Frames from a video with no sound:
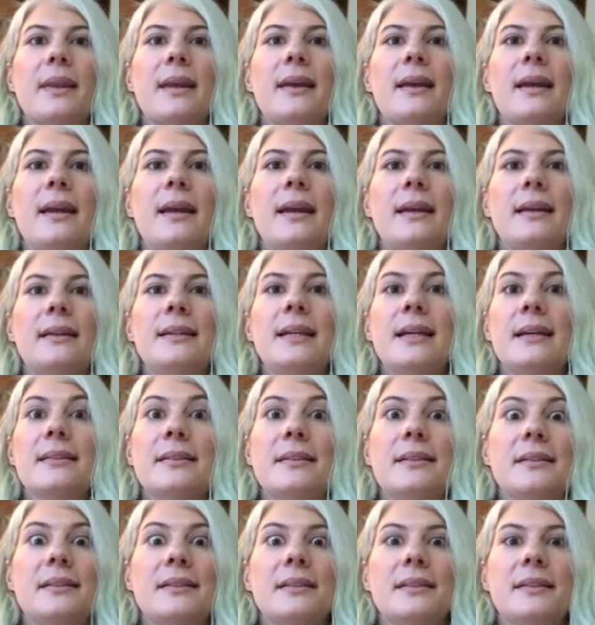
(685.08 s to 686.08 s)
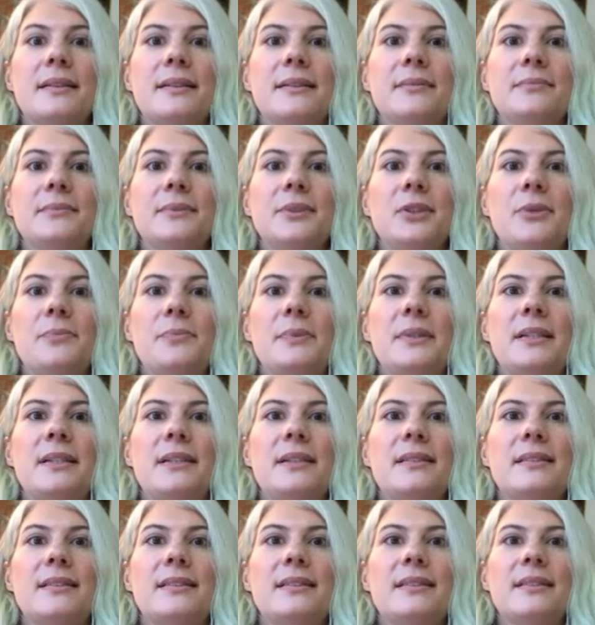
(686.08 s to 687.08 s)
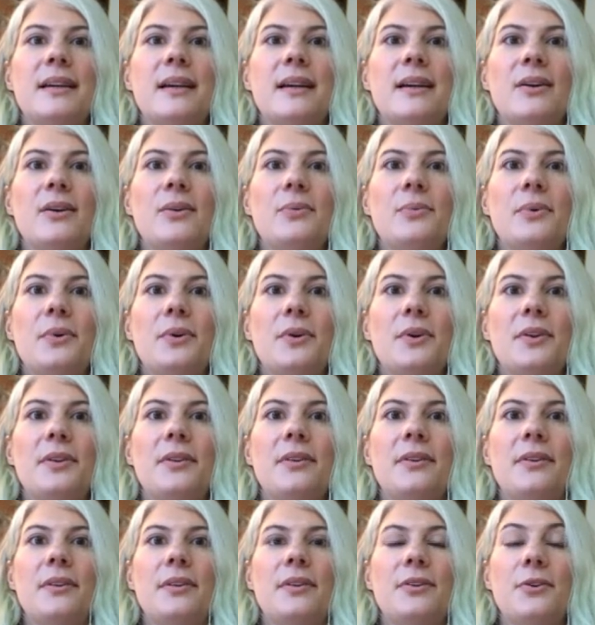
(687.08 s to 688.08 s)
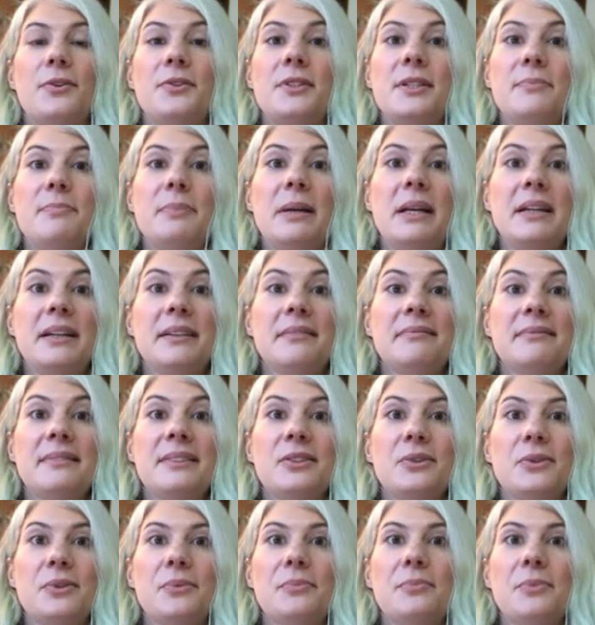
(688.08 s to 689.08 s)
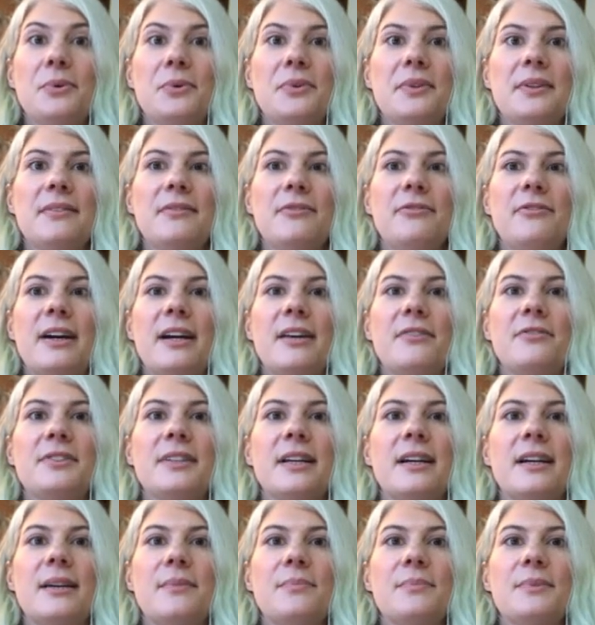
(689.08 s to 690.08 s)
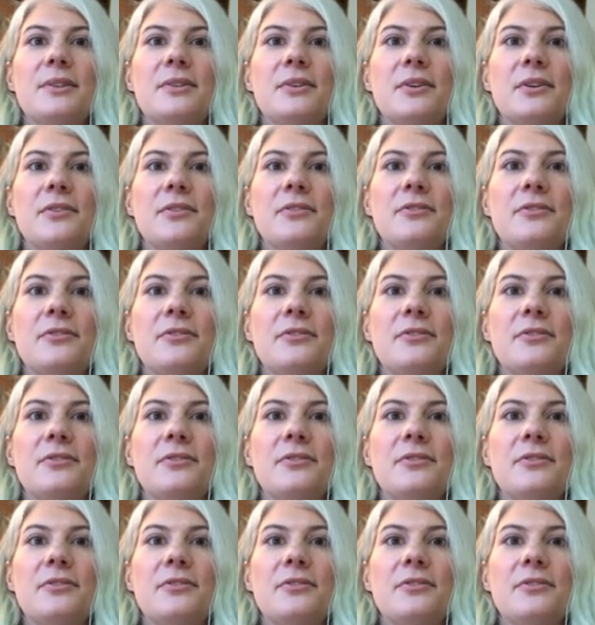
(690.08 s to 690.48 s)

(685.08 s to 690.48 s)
And yeah, the company is now worth 13 billion, so more than 5 times of